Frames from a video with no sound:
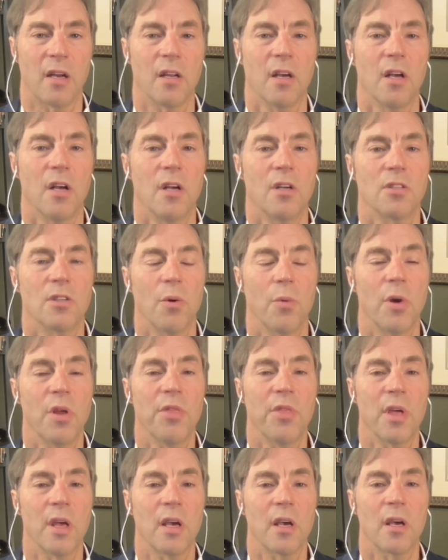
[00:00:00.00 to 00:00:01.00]
So we
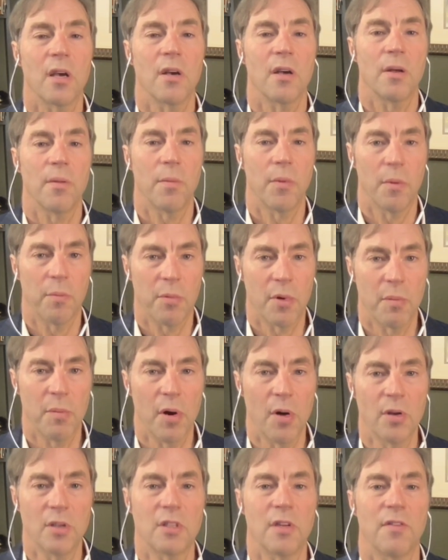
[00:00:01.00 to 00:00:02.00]
think, the
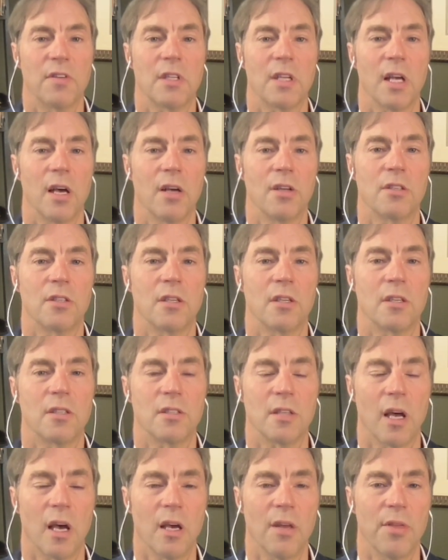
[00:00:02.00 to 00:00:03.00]
proponents of intelligent
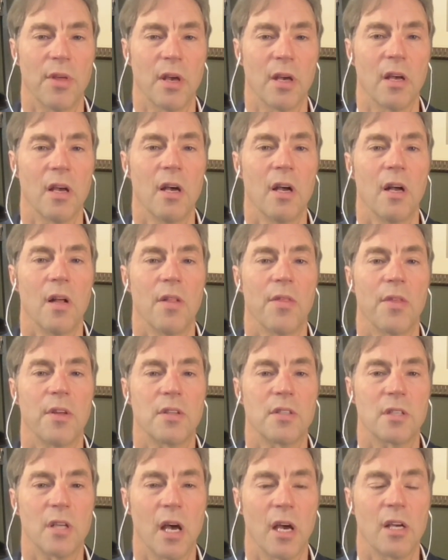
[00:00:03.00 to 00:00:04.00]
design think, that
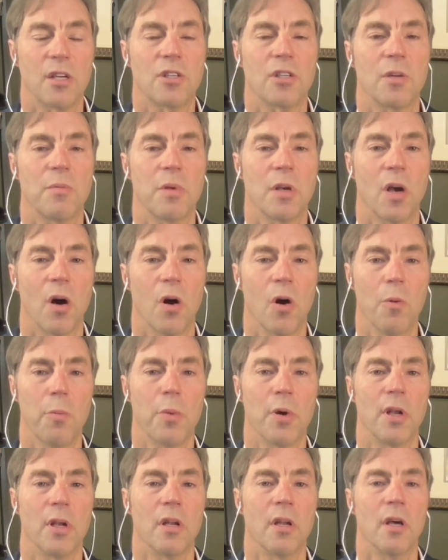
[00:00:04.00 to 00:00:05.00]
science should be
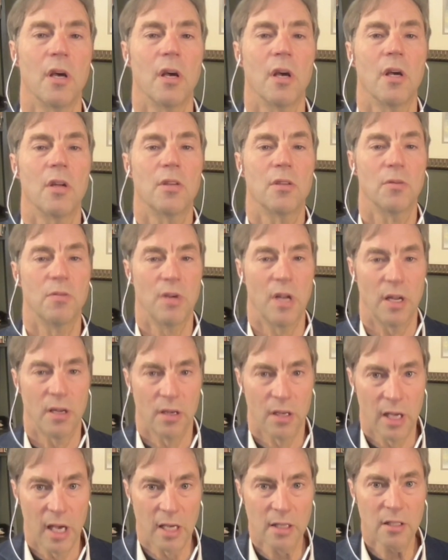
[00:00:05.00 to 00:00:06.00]
open to,
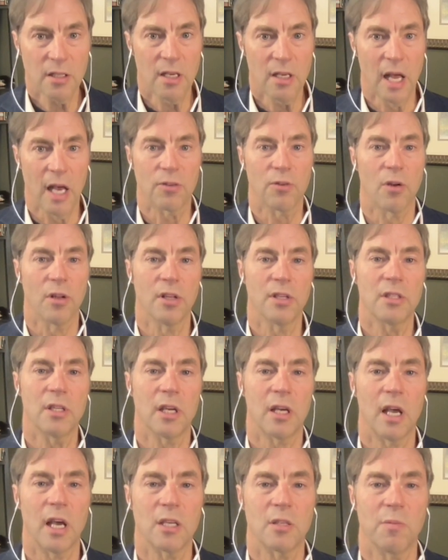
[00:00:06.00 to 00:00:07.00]
yes, naturalistic
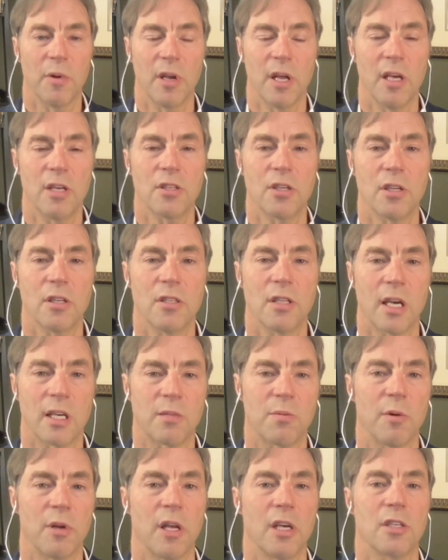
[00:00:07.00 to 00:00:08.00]
explanations
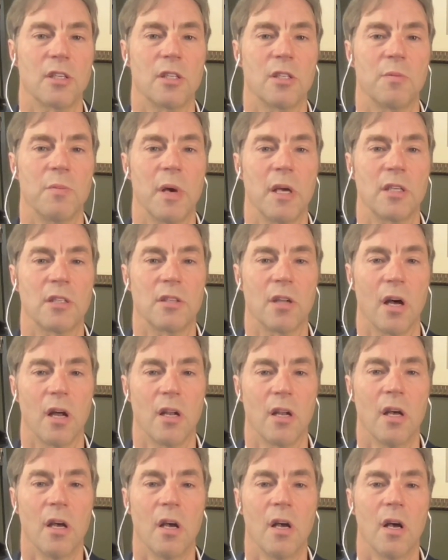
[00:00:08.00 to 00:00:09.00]
based on
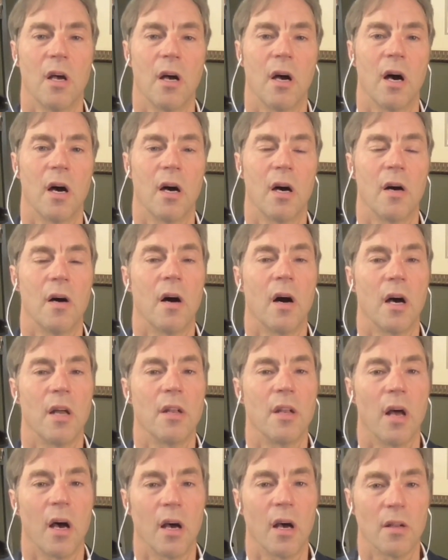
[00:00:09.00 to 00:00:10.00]

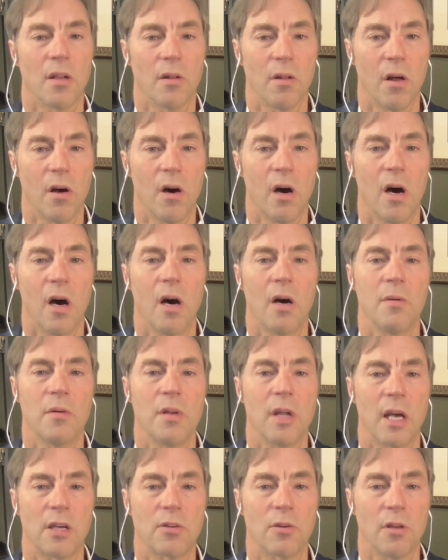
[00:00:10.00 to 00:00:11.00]
law,
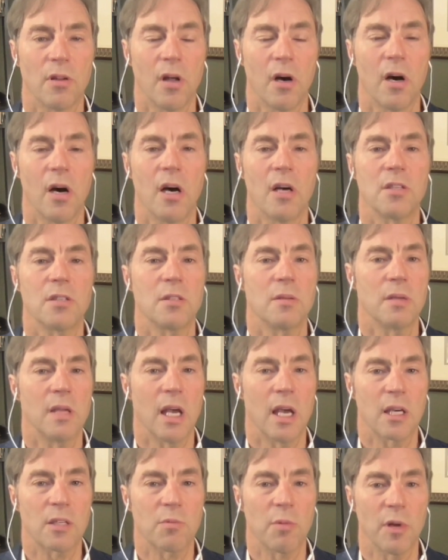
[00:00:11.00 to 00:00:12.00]
natural laws,
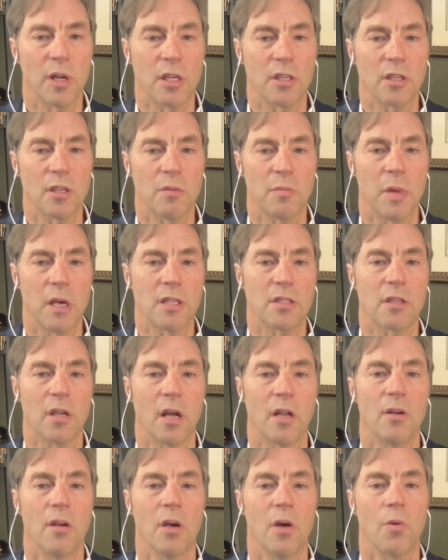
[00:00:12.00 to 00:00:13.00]
explanations based on
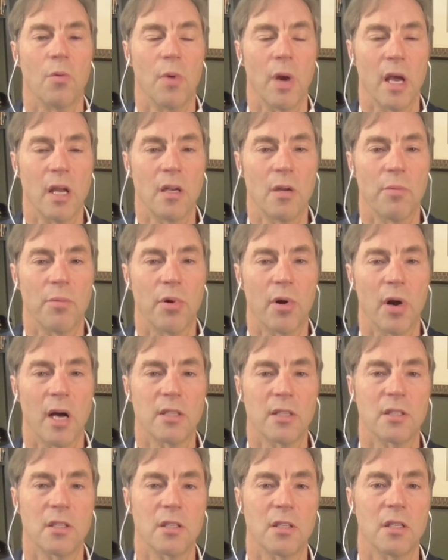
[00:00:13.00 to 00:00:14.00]
random
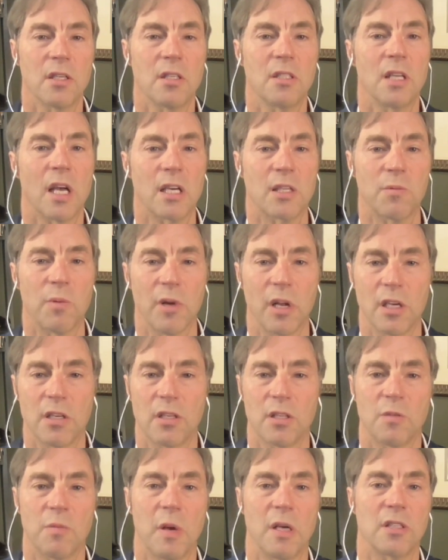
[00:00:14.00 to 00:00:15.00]
processes, explanations
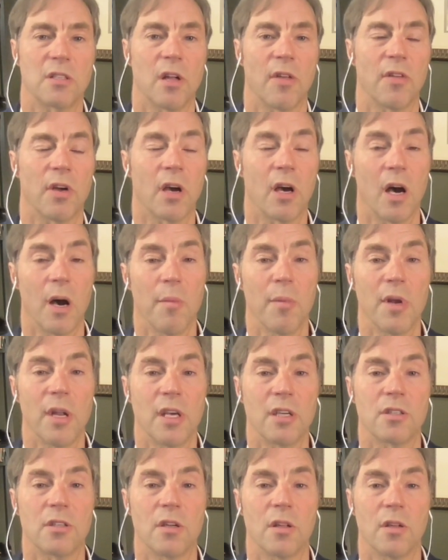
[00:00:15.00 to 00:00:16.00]
based on the
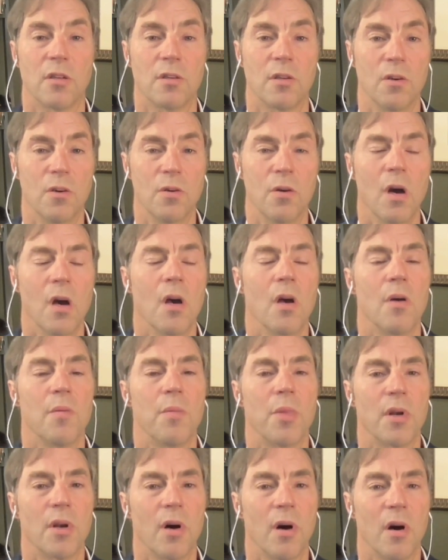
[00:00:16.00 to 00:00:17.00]
combination of the two,
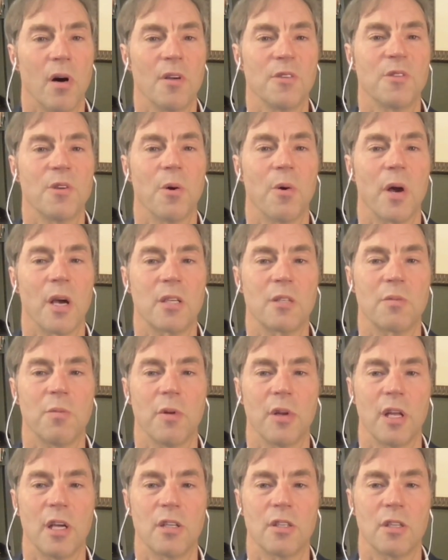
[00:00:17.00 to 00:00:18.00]
but also
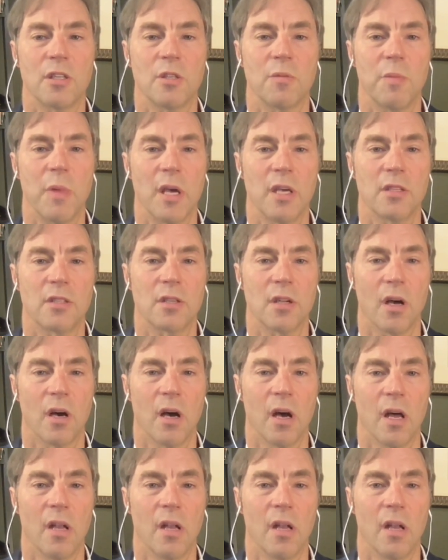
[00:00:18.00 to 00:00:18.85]
explanations based on